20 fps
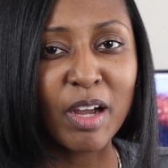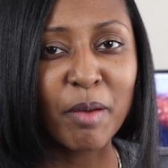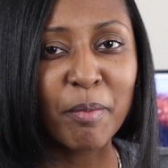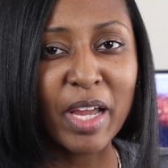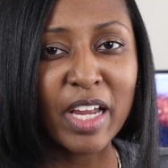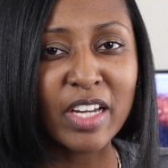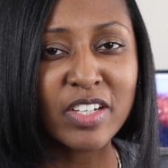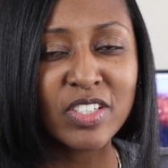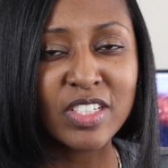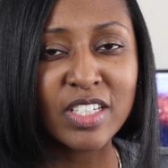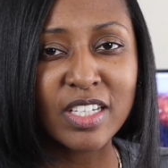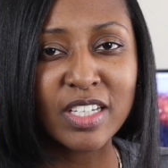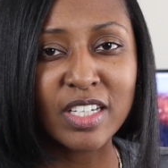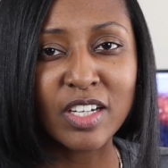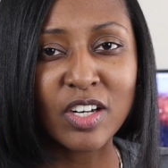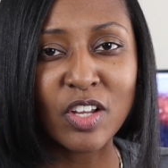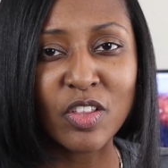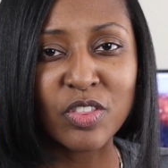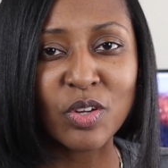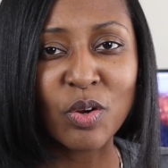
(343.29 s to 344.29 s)
I'm actually
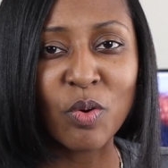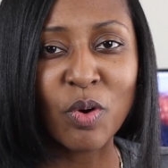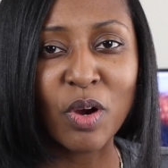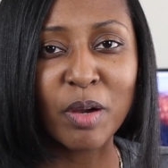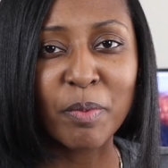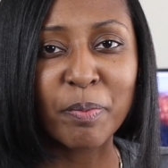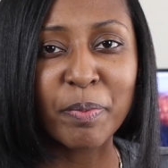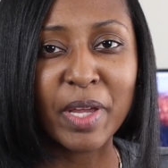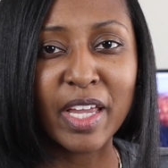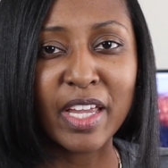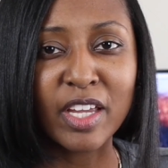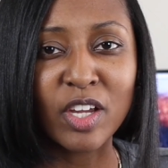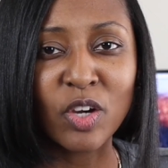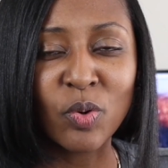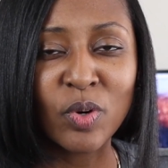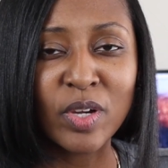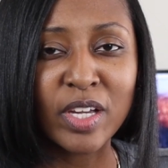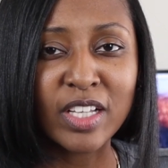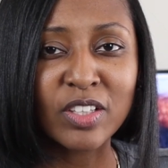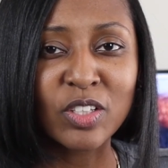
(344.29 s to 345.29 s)
going to throw up a
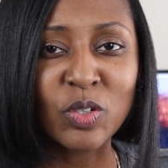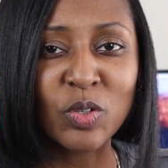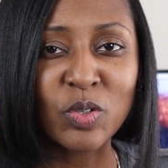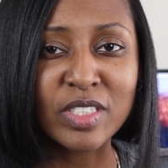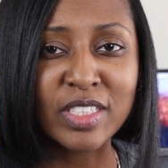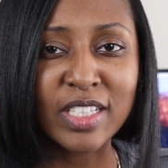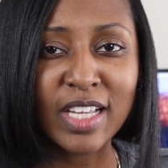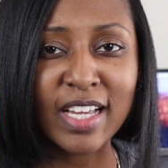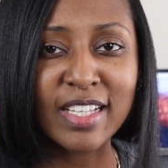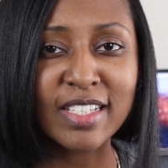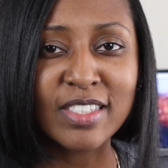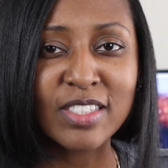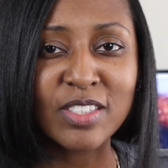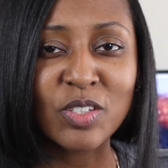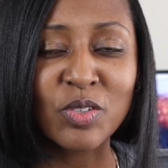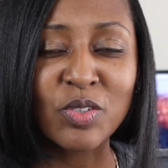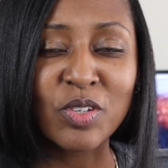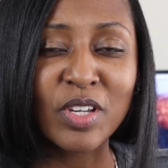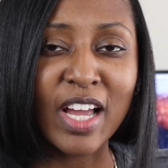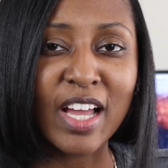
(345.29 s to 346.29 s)
quick little test
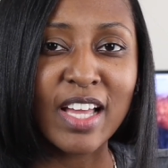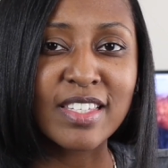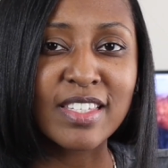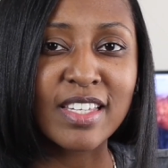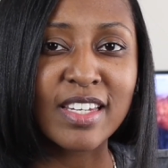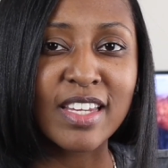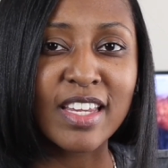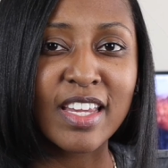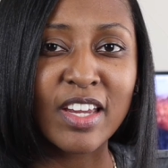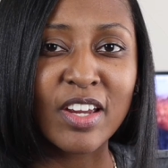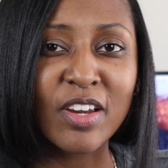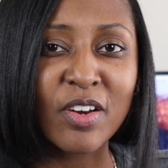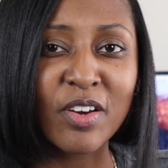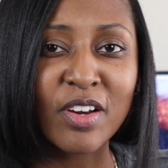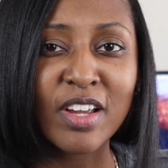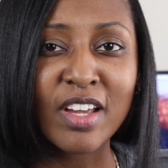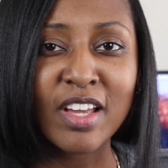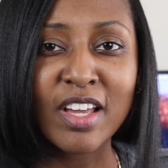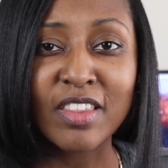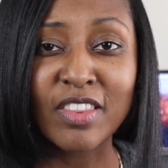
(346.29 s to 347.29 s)
so you guys can
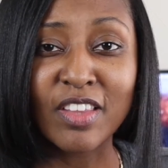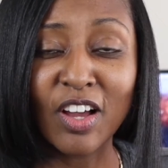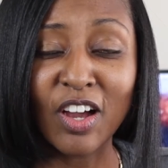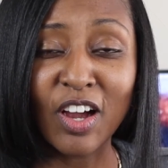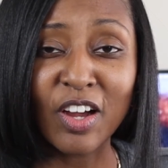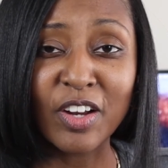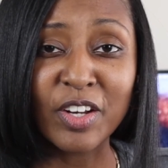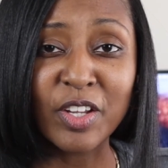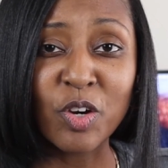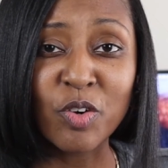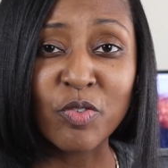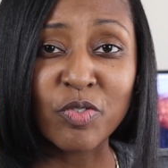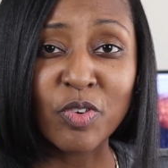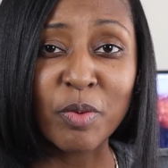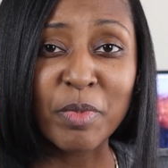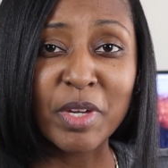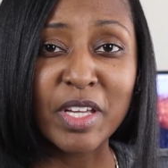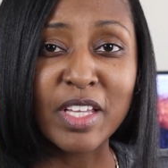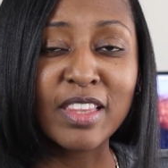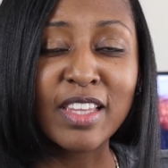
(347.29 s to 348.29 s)
hear the audio
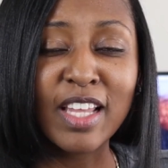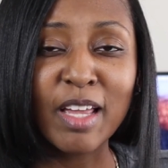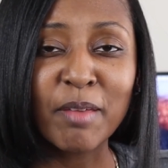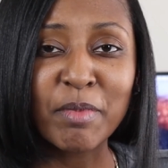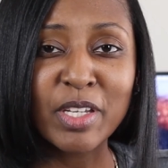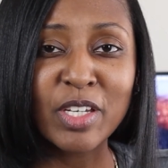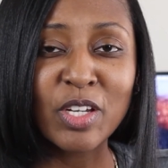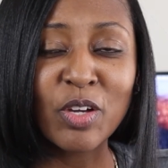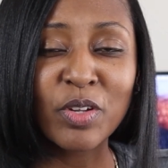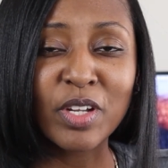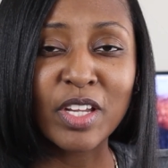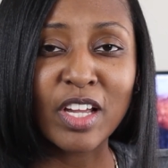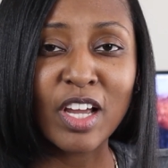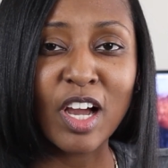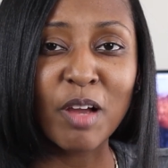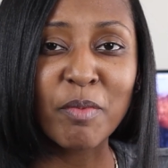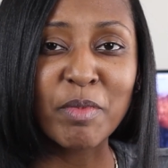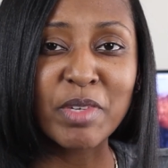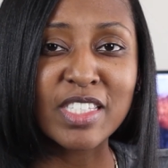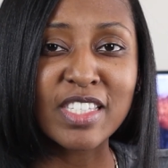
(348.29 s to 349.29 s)
from it. Let me know in the
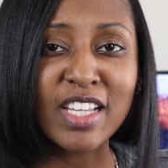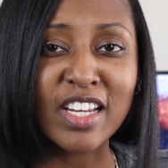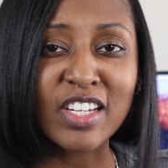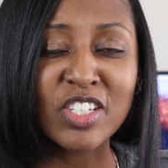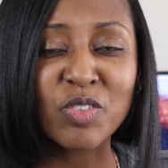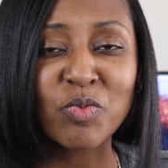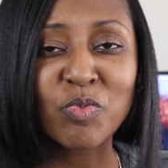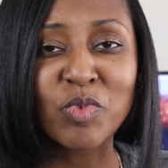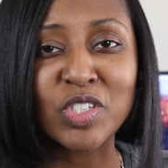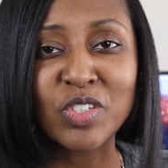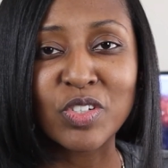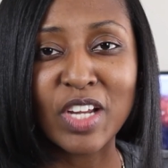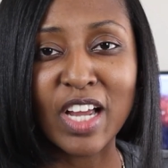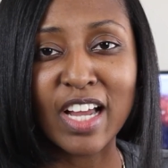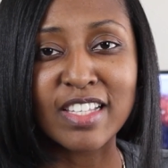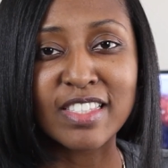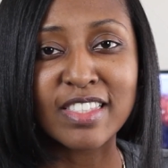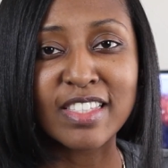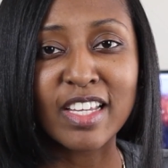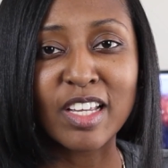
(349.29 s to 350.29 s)
comment section what you
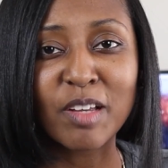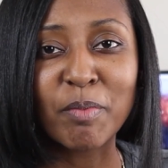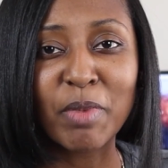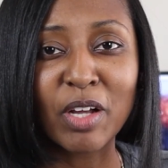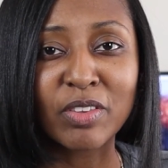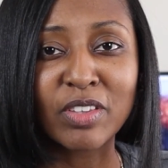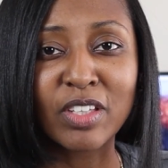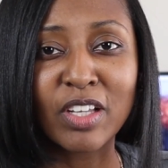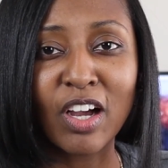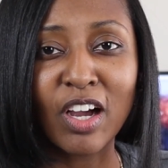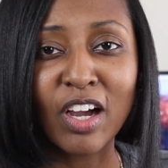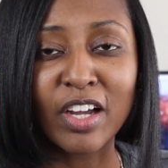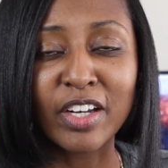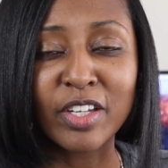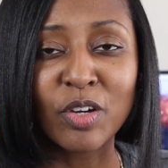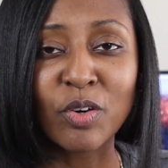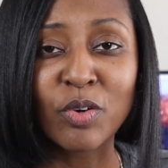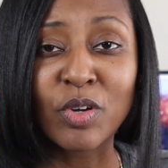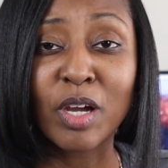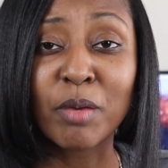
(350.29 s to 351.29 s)
guys think about the
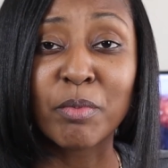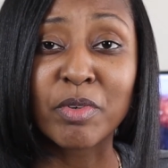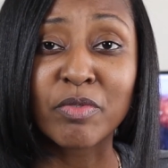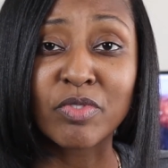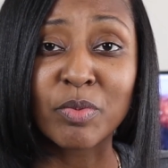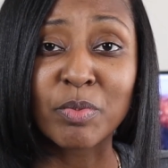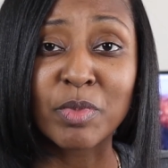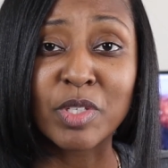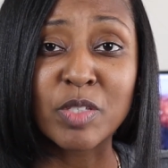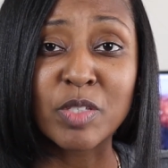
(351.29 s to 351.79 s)
audio coming from the